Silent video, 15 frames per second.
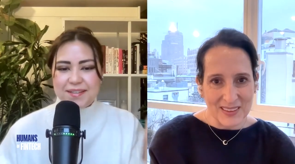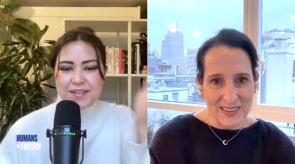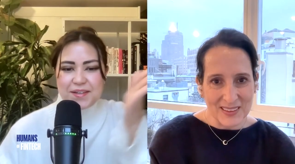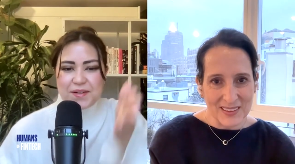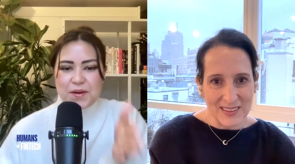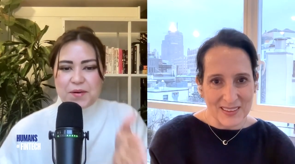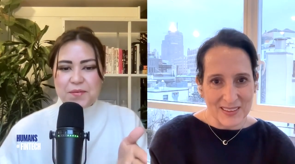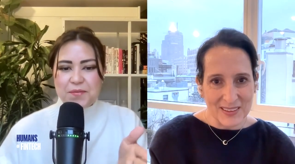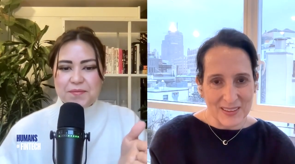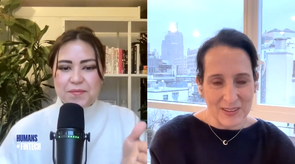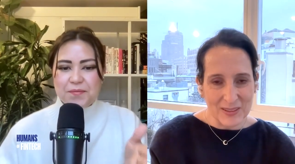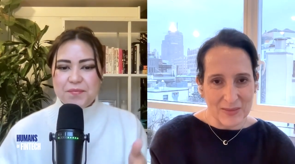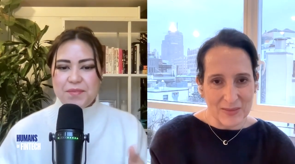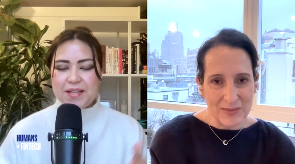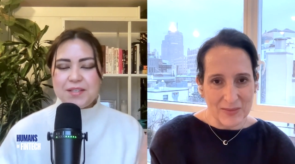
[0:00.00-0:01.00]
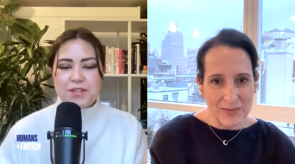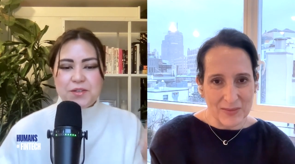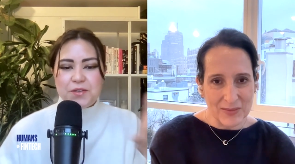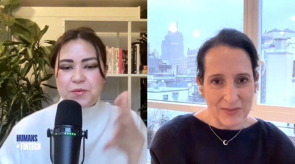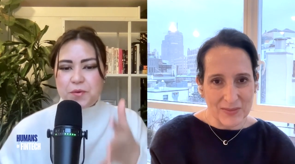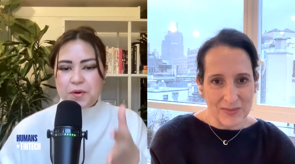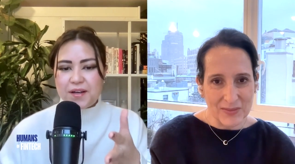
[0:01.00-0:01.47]
Speaker 1: you know
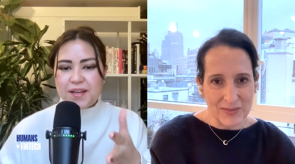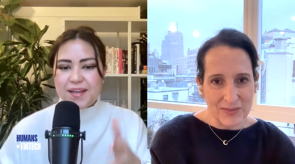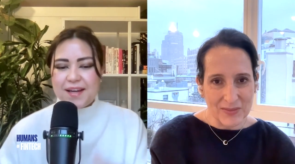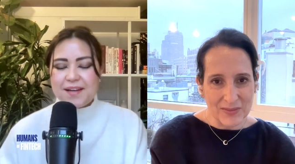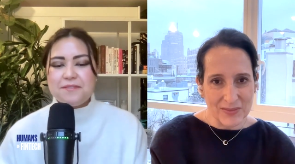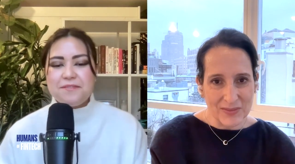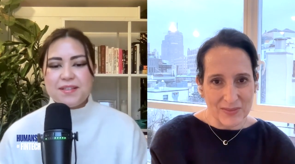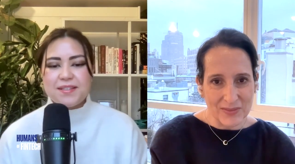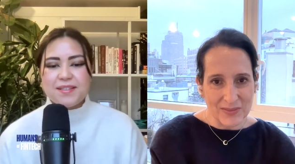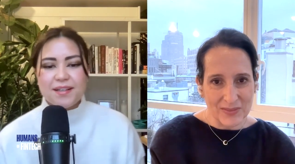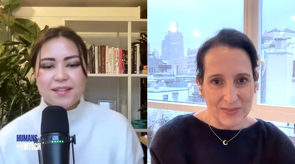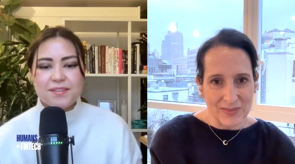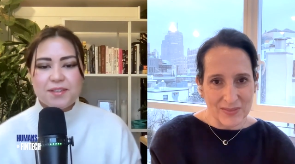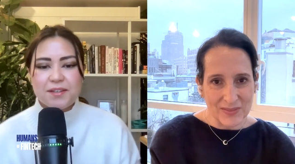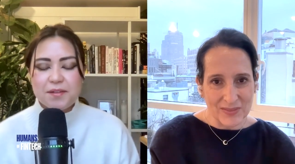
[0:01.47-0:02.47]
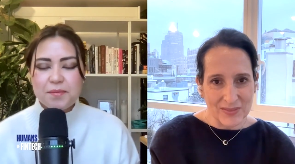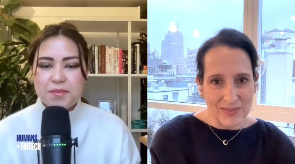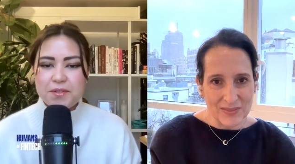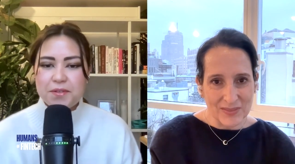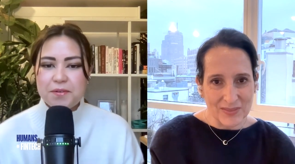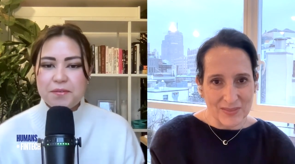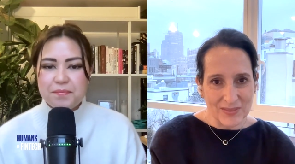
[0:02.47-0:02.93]
into working at a fintech startup
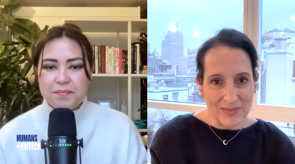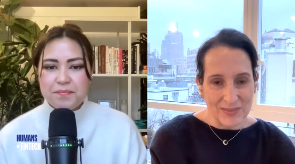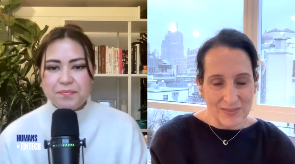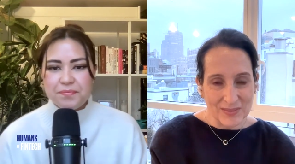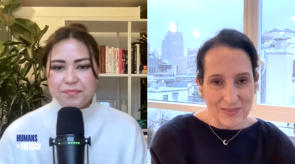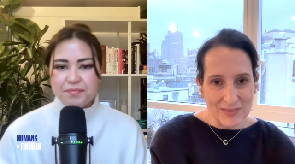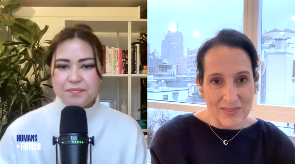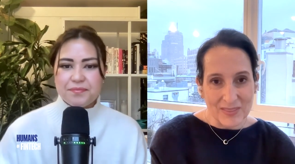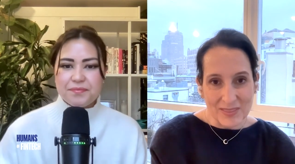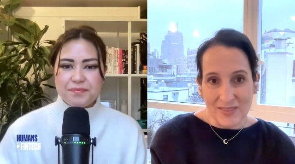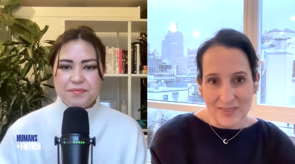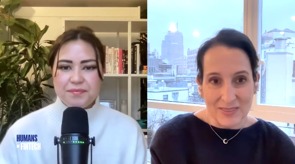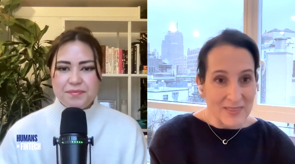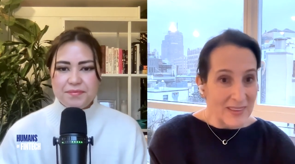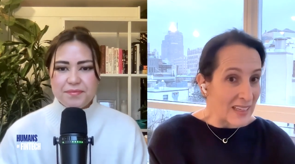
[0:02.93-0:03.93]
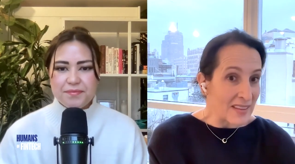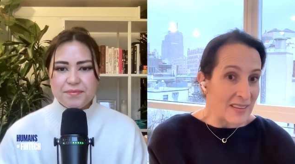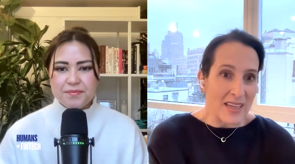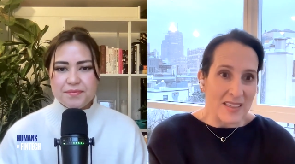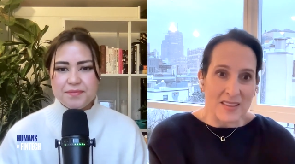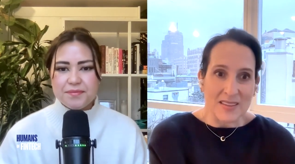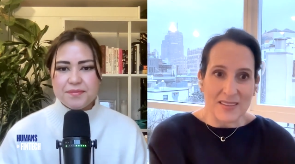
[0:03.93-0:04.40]
too
Speaker 2: that
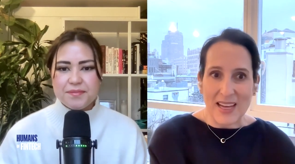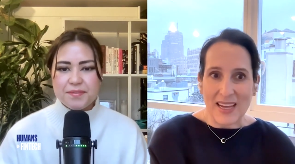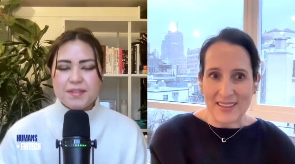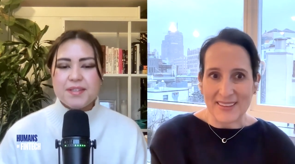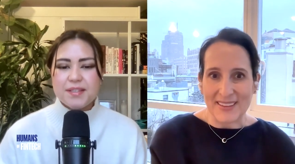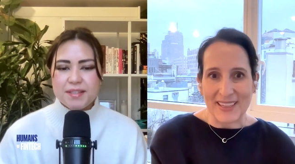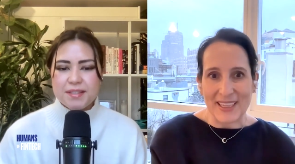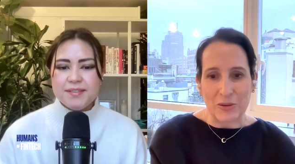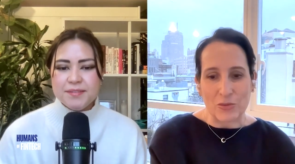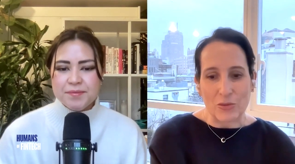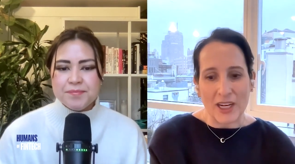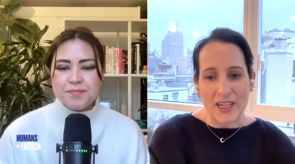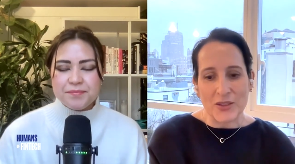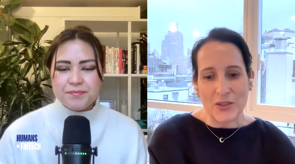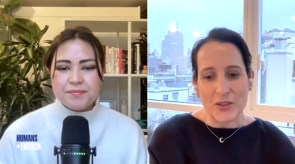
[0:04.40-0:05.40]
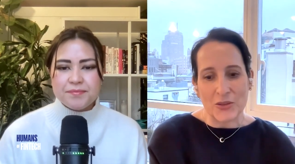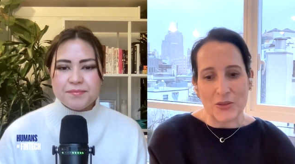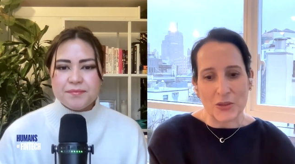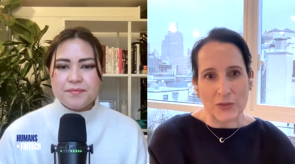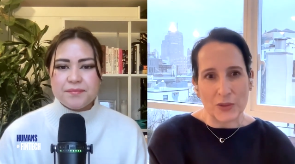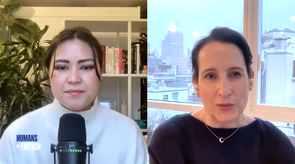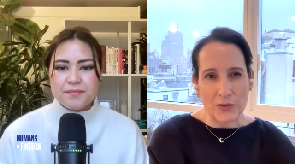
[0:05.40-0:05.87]
that's exactly it right so so
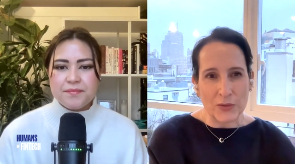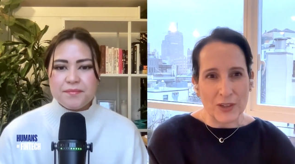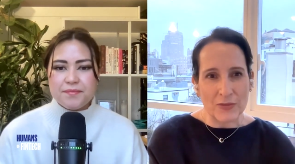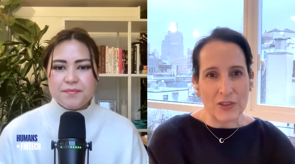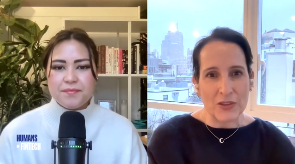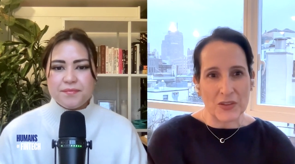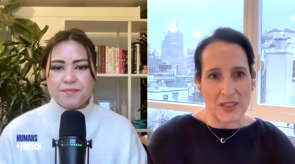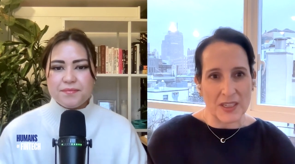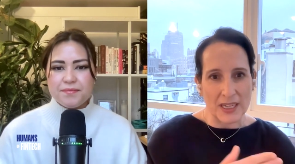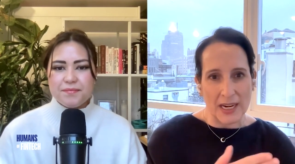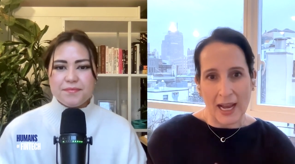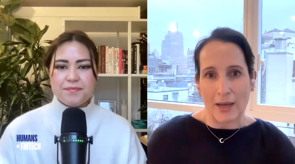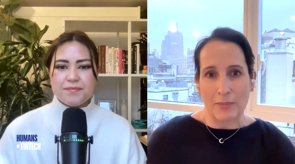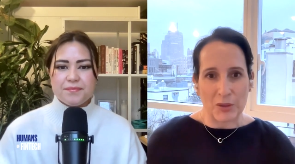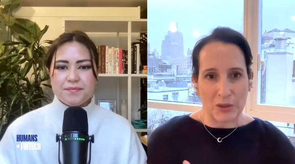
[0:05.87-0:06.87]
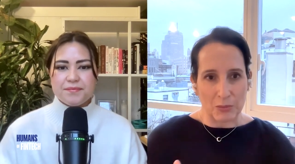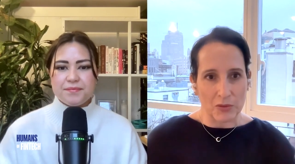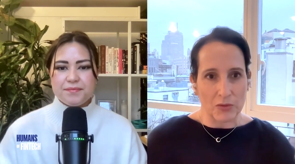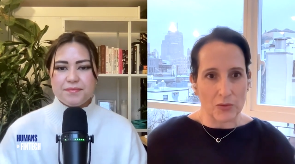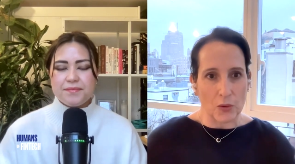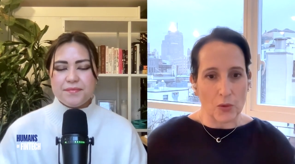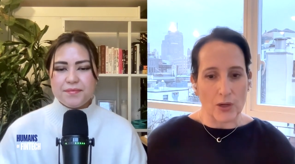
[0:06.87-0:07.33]
if, you, have never seen it happen
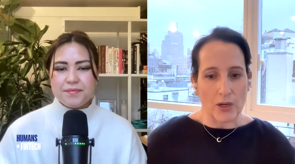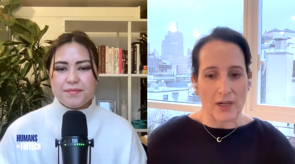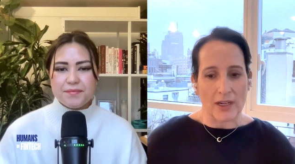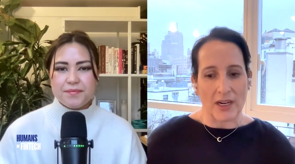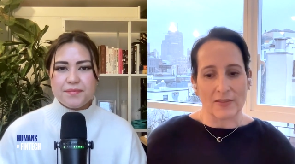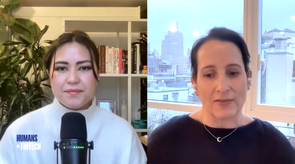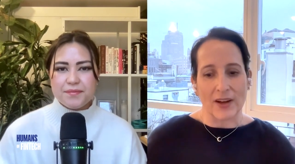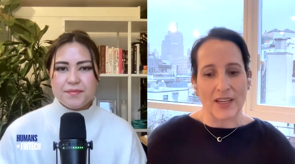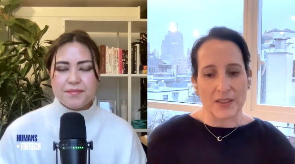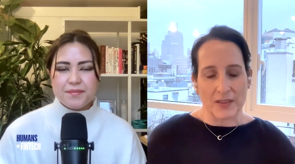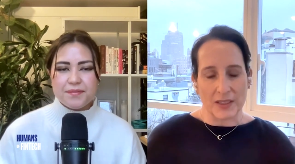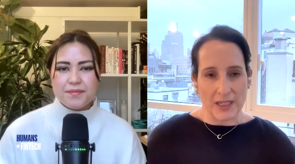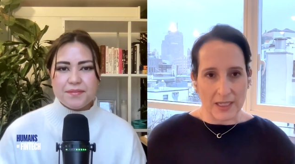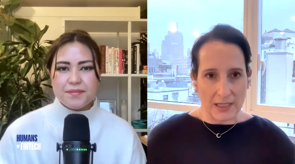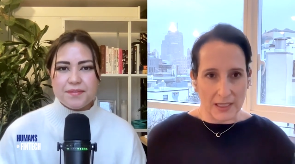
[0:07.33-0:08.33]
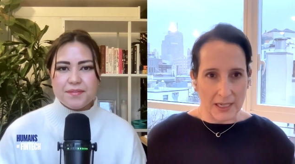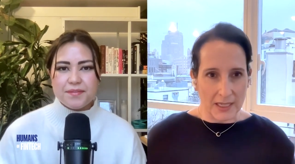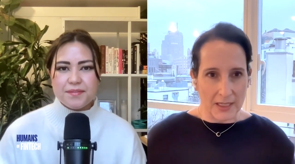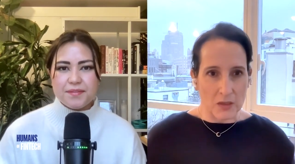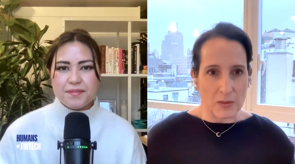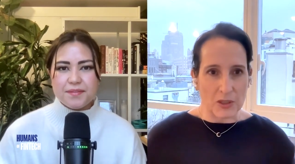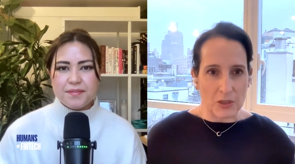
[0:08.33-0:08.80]
before and i find this again and again
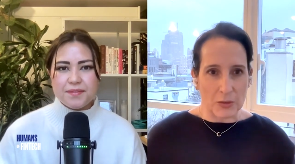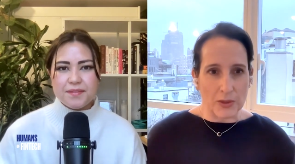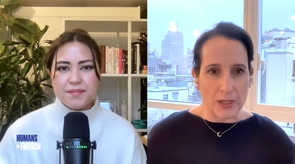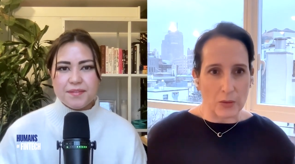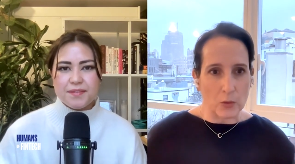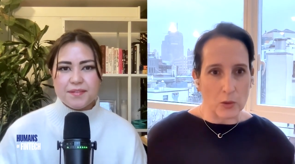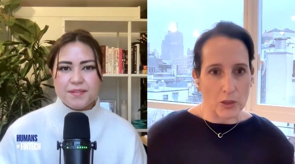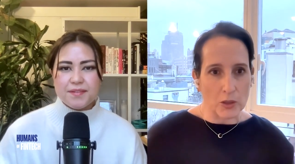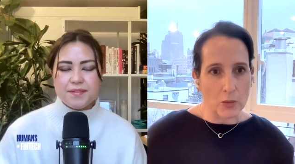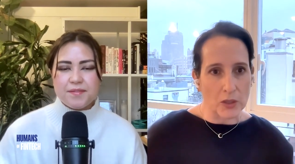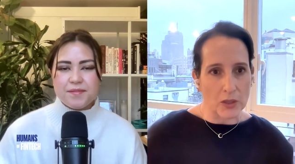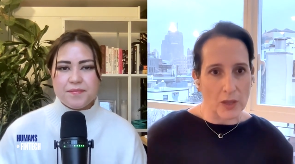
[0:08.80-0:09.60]
especially when i work with